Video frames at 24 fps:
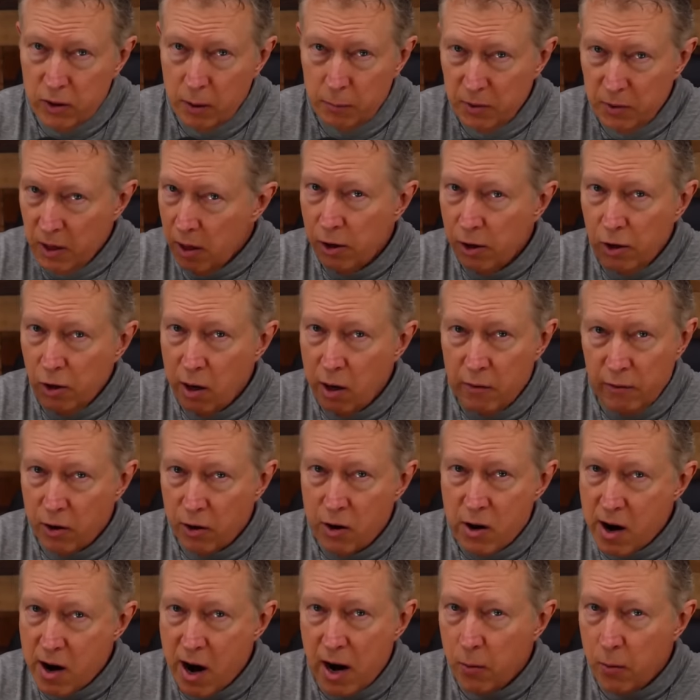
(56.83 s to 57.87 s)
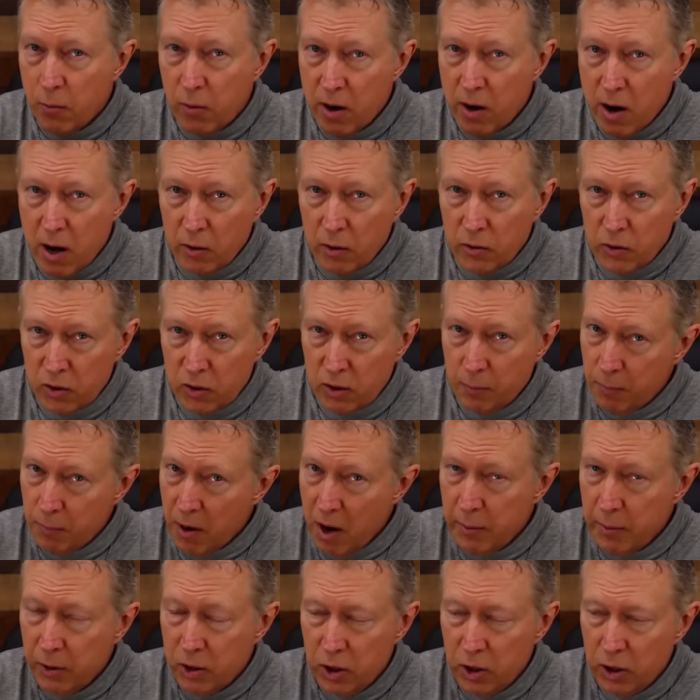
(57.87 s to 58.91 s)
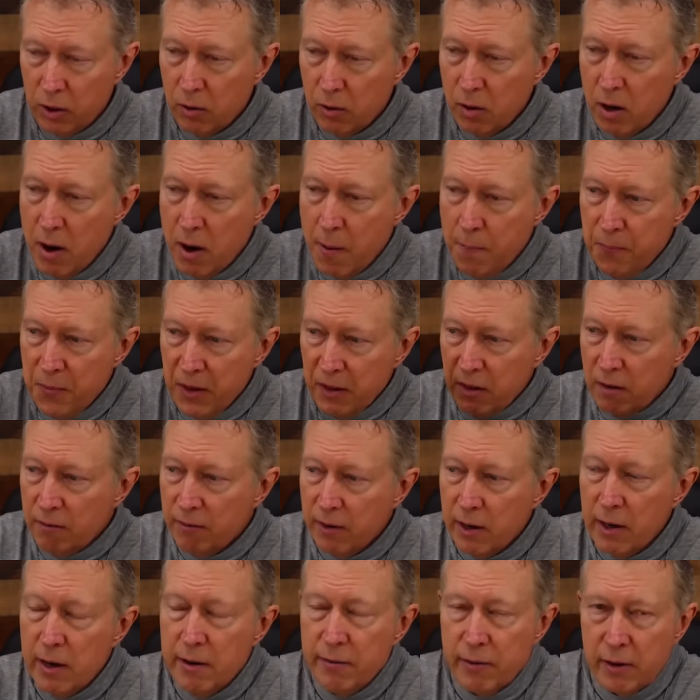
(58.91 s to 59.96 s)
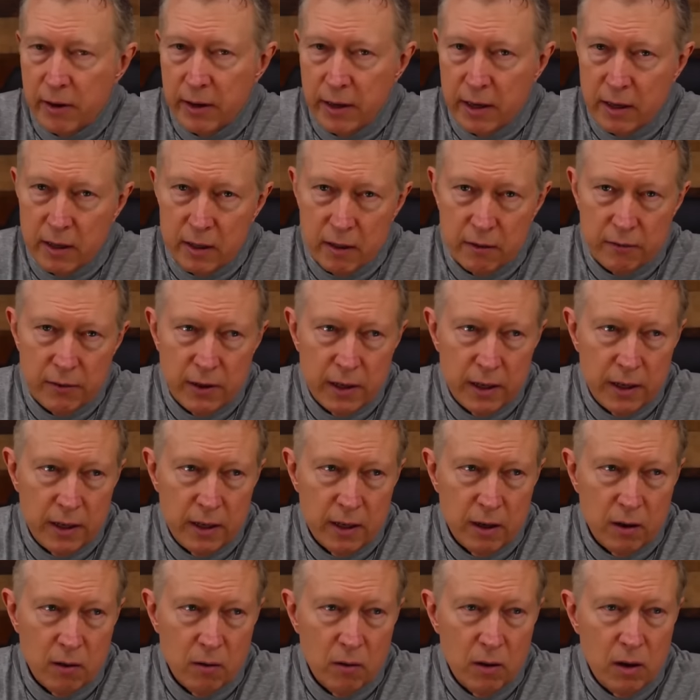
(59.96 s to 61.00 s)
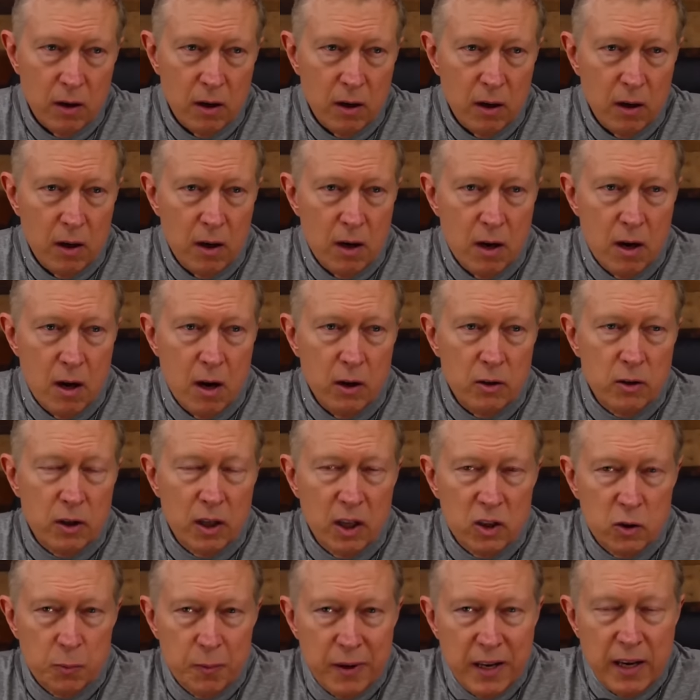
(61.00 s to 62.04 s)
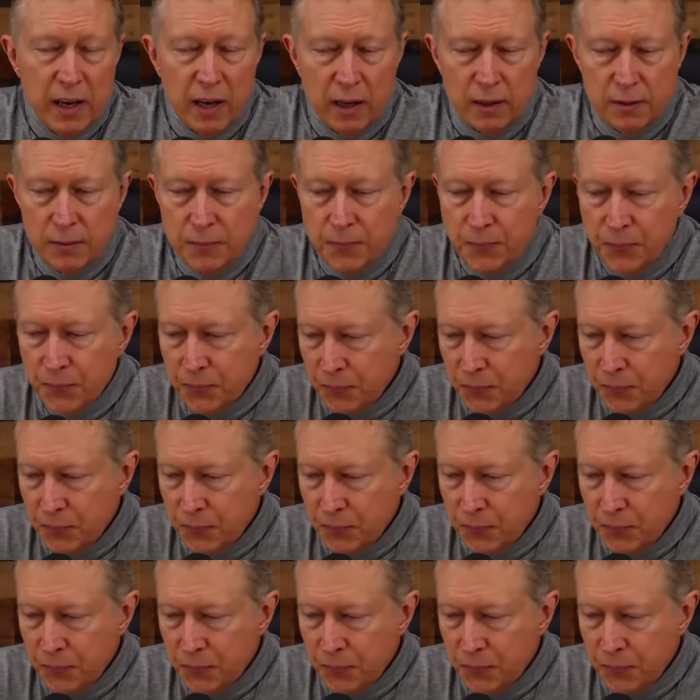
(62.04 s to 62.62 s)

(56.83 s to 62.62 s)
I'm telling you, you haven't heard it anywhere else, I promise you, at the very, very end of the video. So let's begin.